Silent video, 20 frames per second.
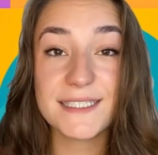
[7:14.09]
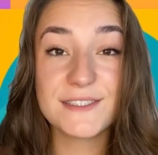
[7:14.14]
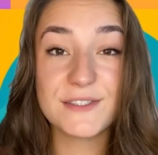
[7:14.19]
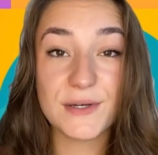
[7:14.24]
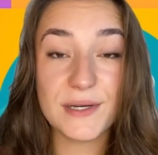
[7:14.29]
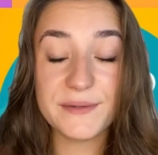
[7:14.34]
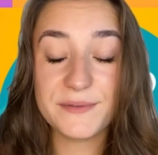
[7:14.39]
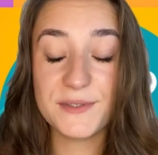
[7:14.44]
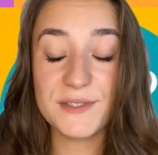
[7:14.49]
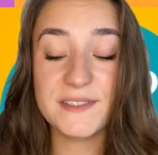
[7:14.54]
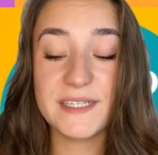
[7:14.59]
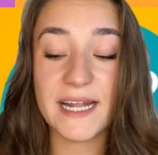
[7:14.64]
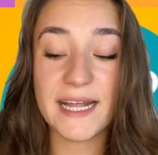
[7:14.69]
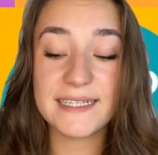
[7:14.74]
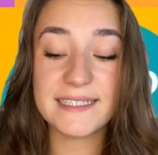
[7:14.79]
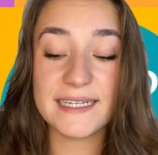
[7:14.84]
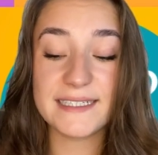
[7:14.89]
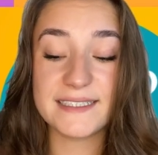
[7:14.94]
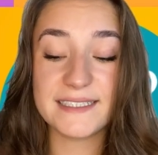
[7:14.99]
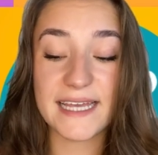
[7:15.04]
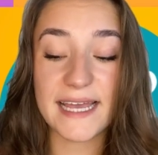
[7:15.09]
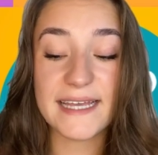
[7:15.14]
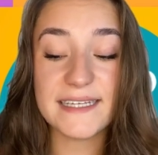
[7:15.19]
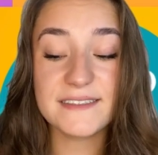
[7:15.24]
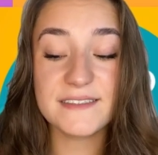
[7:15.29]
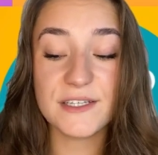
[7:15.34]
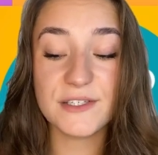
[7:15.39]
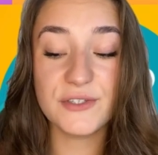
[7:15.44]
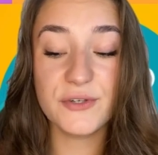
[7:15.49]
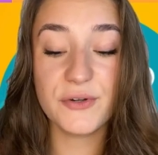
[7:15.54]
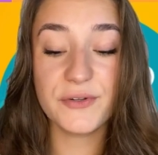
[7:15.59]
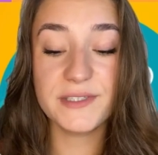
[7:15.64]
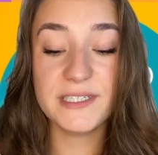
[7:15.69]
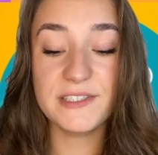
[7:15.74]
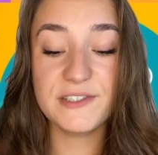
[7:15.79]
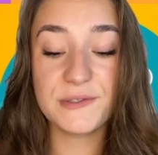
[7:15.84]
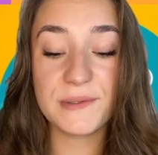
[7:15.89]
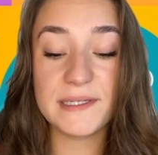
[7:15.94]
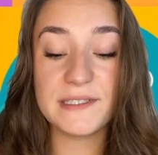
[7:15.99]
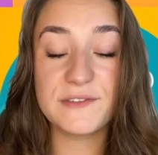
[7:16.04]
So if you selected yes, you'll
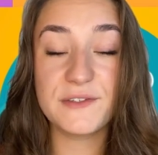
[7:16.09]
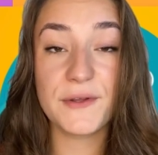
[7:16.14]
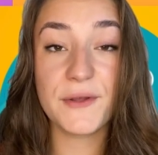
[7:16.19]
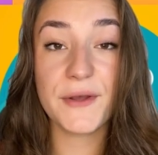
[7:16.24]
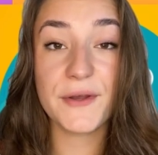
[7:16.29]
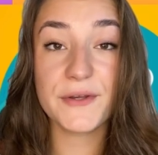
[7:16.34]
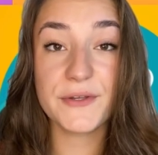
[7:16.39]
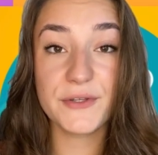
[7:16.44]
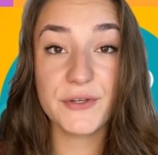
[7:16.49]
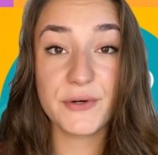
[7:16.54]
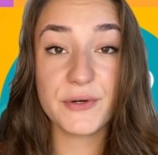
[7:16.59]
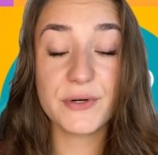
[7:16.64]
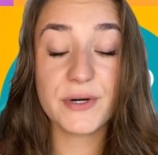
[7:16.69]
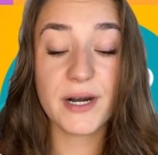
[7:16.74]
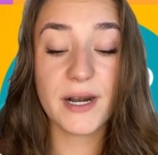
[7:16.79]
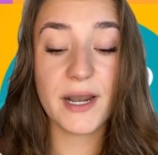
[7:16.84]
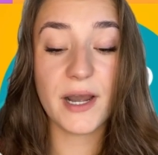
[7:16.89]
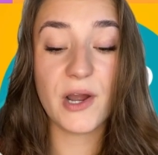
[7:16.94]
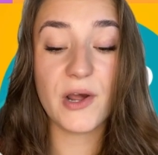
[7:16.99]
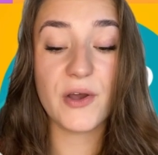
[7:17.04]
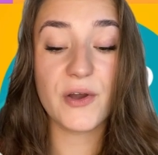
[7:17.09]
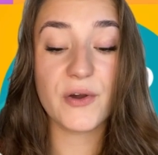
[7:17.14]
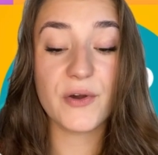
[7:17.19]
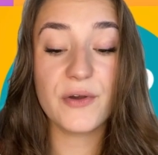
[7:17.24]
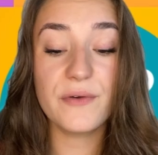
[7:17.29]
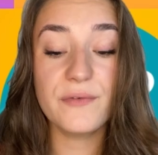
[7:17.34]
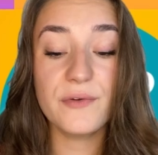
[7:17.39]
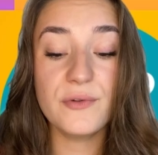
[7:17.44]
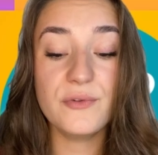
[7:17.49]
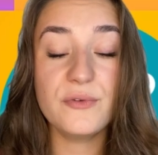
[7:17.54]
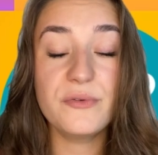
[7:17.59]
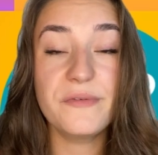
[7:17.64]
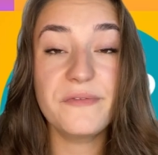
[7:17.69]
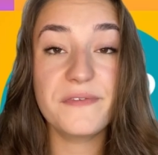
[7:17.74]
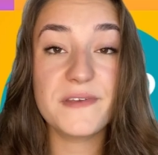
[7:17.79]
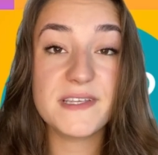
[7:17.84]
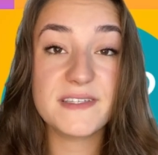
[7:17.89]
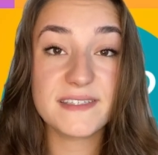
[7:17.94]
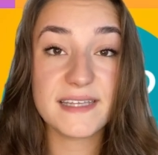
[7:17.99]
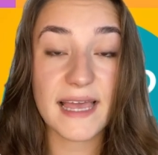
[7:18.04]
need to enter your revenu
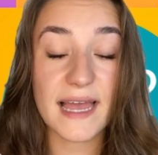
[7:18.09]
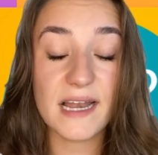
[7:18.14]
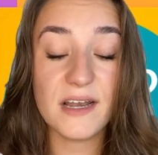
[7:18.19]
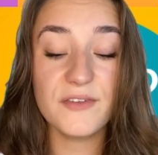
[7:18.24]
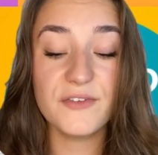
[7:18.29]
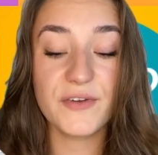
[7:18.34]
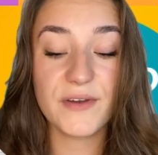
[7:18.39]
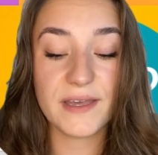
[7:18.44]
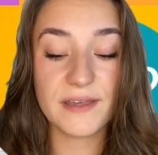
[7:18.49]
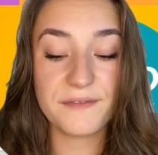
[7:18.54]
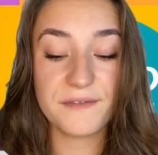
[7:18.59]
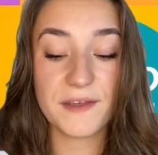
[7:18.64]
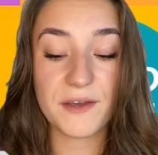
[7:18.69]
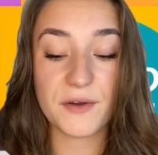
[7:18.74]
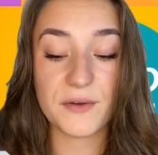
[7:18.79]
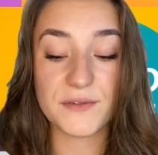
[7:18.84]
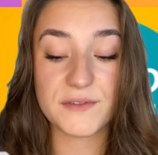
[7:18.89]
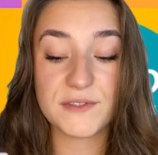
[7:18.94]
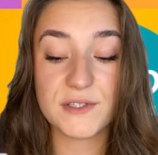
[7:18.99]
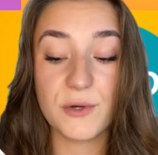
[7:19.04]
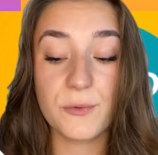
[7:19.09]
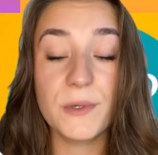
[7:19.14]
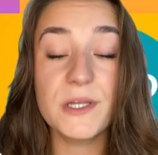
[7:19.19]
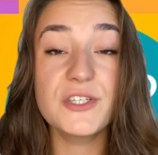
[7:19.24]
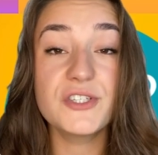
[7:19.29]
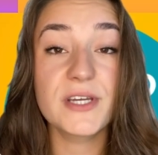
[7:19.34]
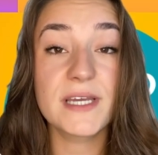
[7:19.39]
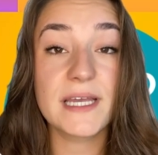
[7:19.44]
fiscal de référence, which you